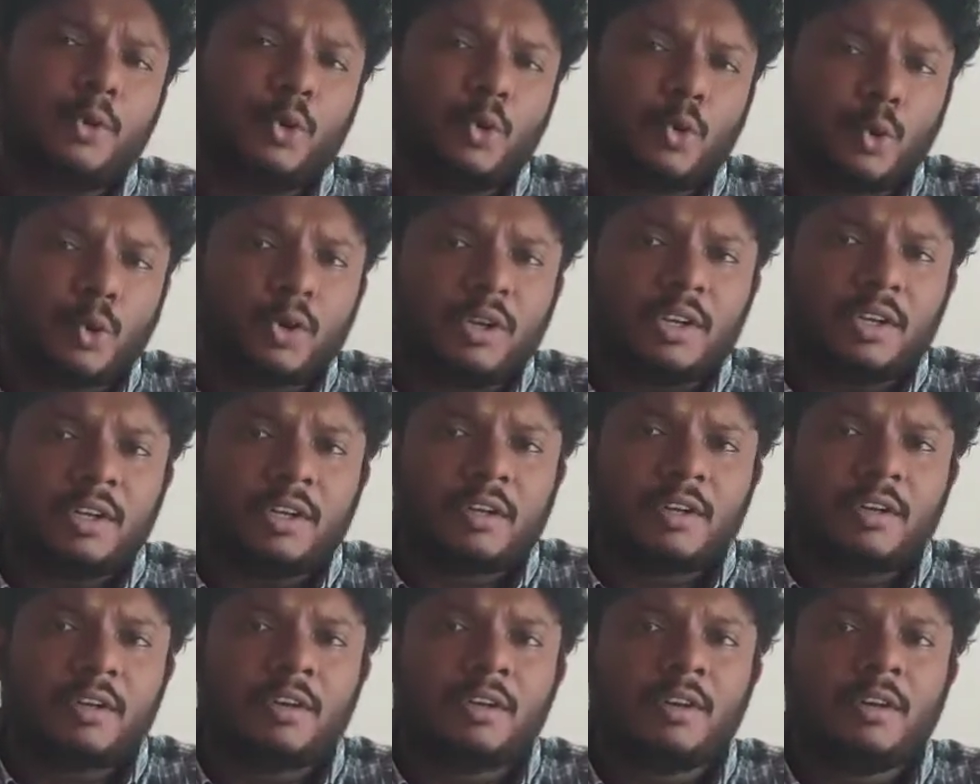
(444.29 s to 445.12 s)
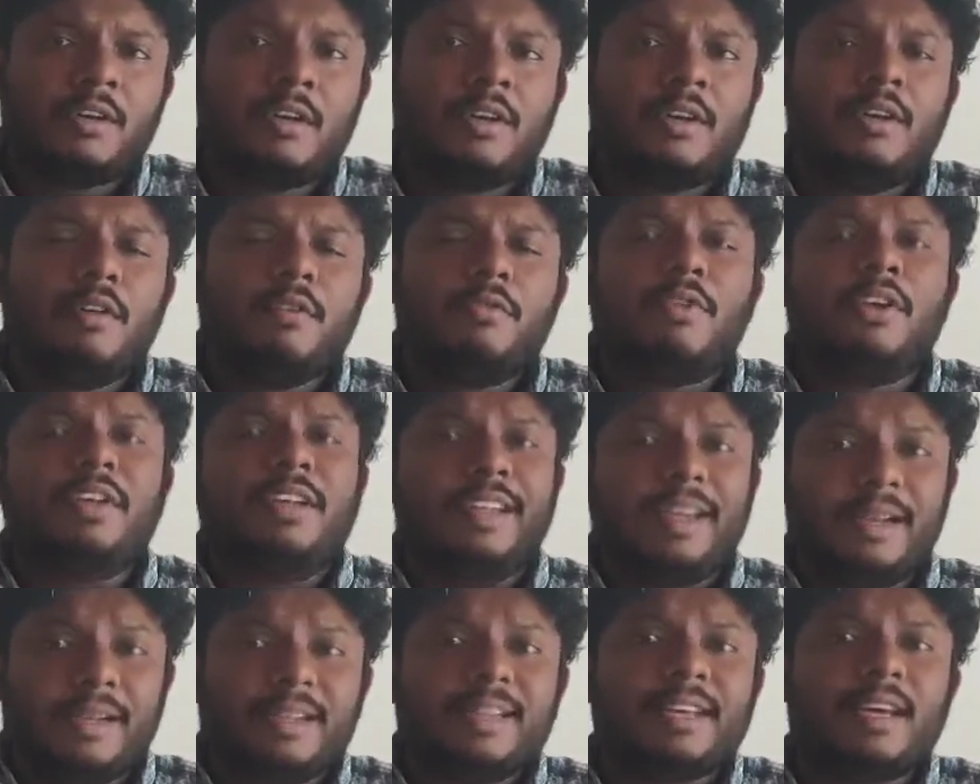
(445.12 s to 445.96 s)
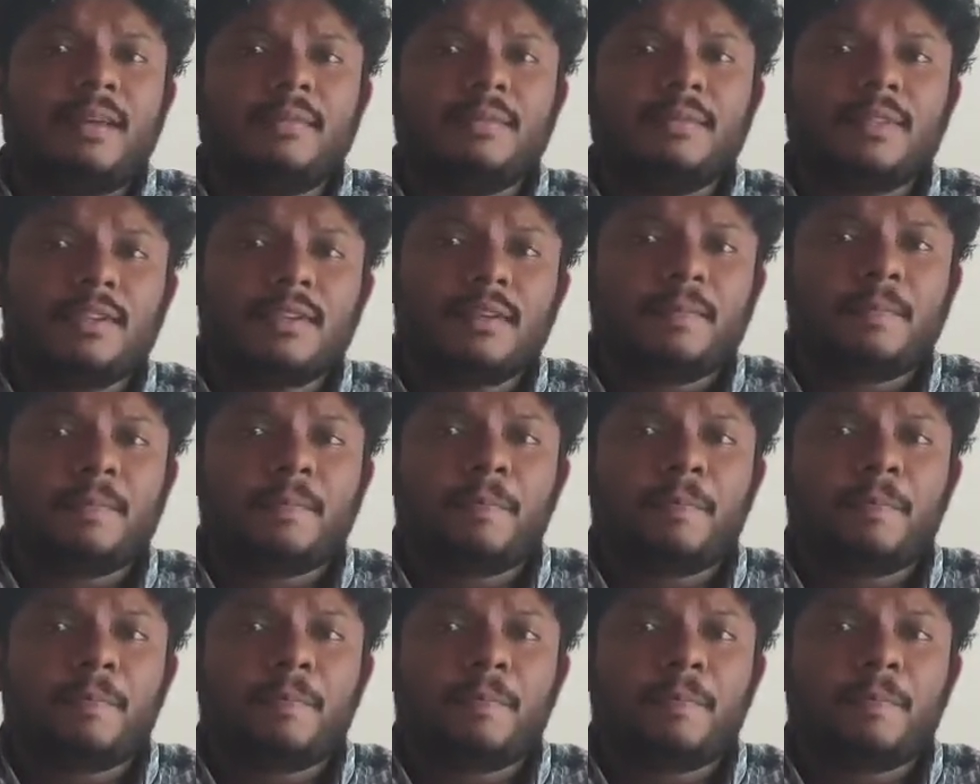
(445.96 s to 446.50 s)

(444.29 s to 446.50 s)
road for 10 times,